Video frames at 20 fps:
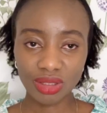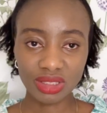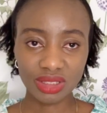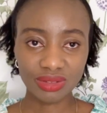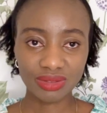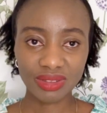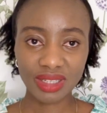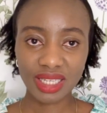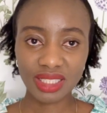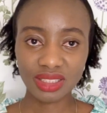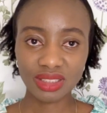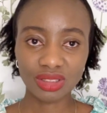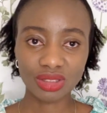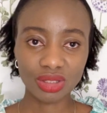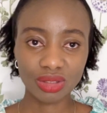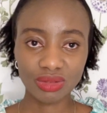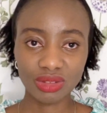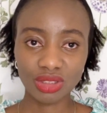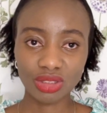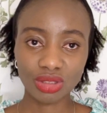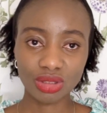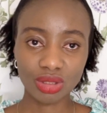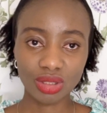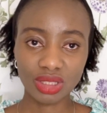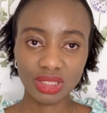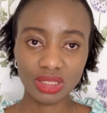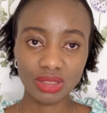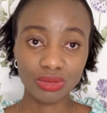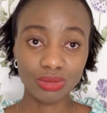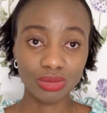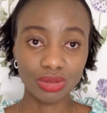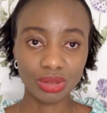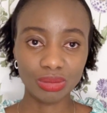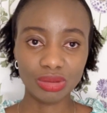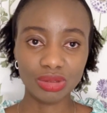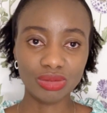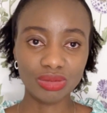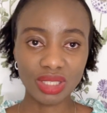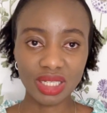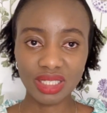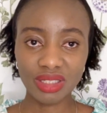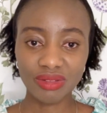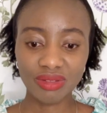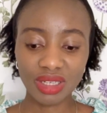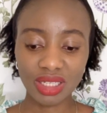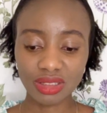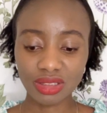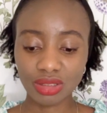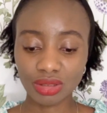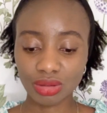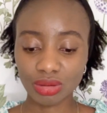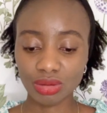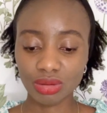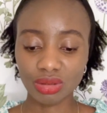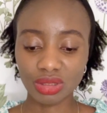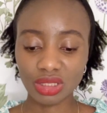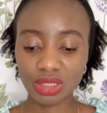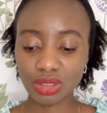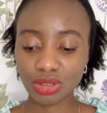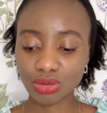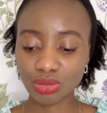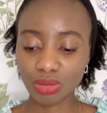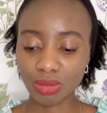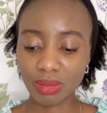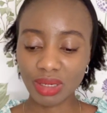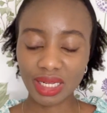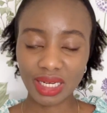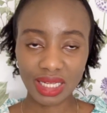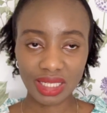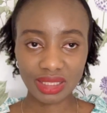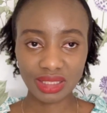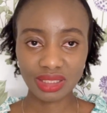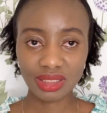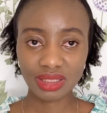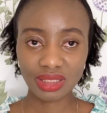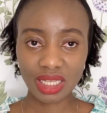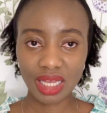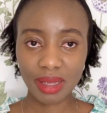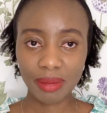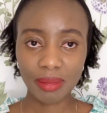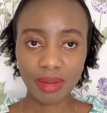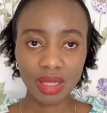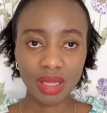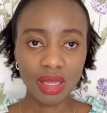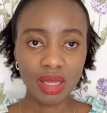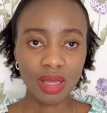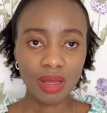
the findings of this study would be relevant to this woman at this time,